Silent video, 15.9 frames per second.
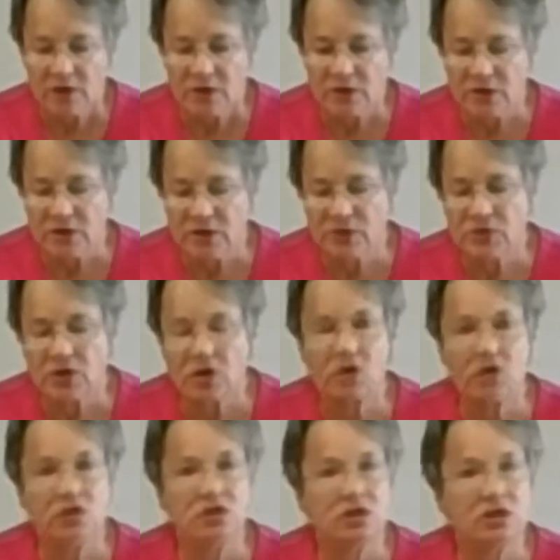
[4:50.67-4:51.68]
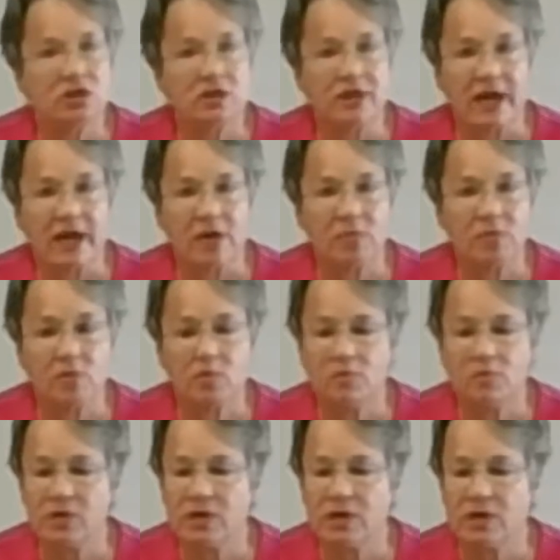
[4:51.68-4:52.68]
These are just Apple
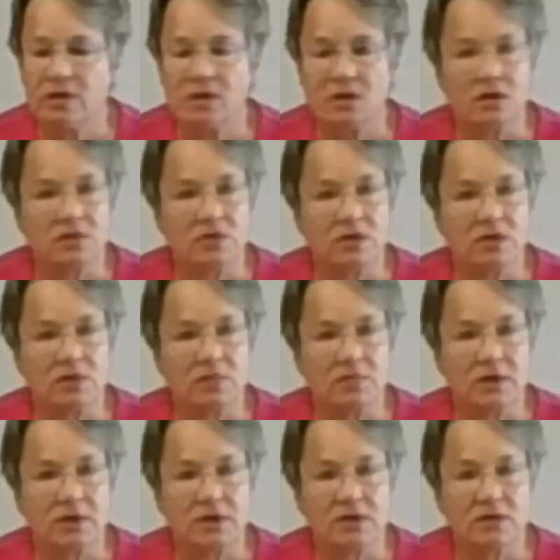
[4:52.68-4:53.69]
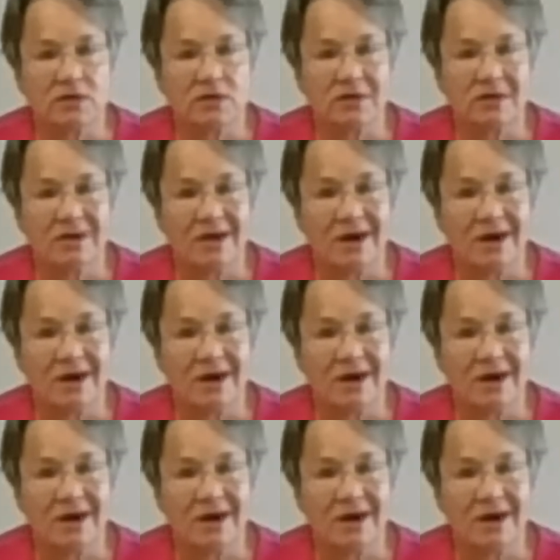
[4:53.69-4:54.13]
brand acrylic paints.